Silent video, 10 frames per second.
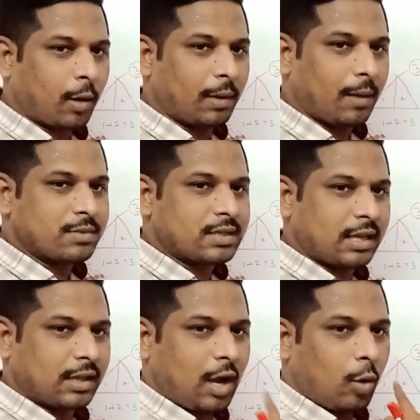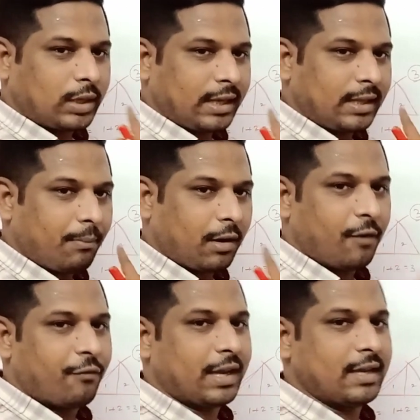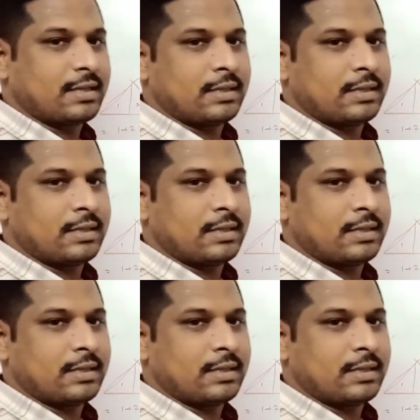problems in counting number of figures.